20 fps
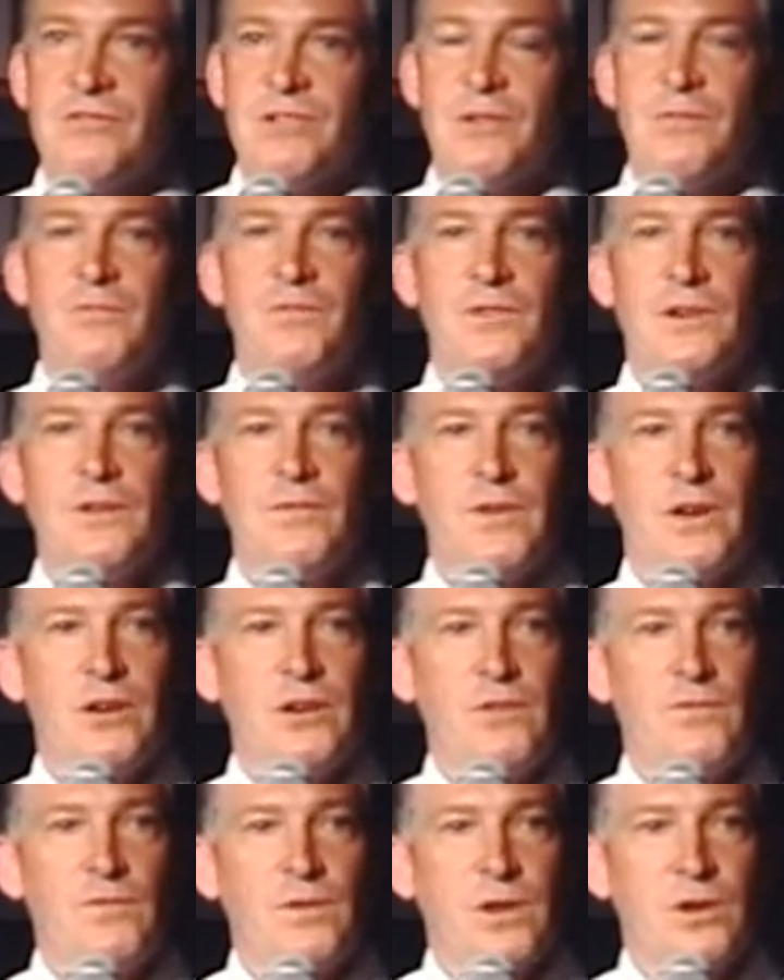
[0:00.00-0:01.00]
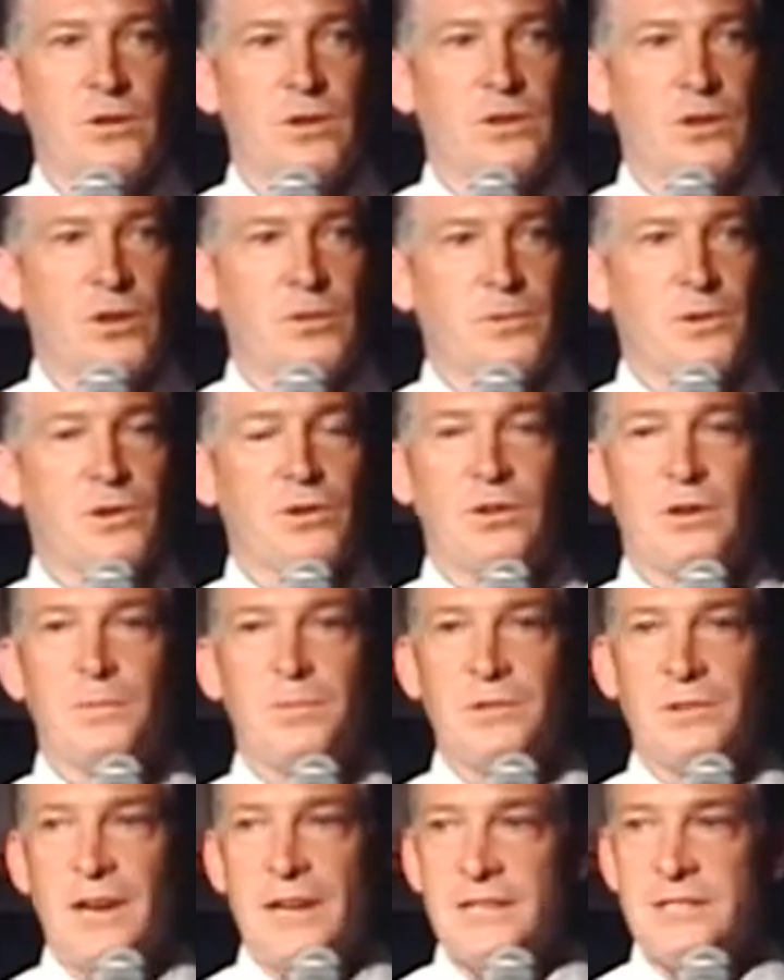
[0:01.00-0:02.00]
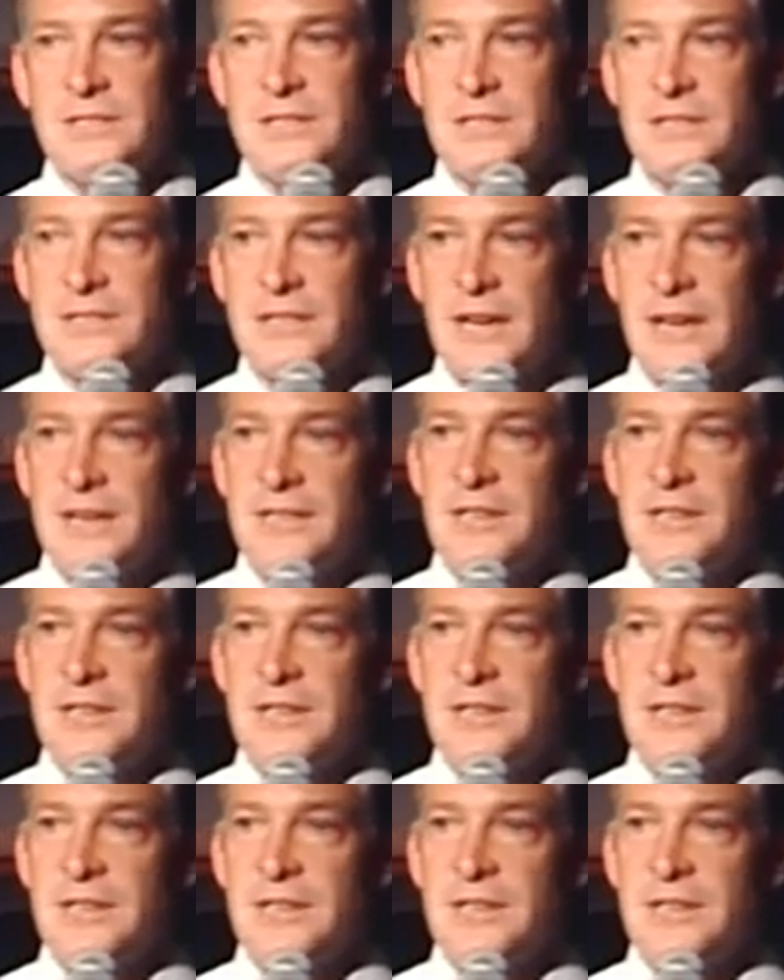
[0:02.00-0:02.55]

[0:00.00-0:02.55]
group for a very few global corporations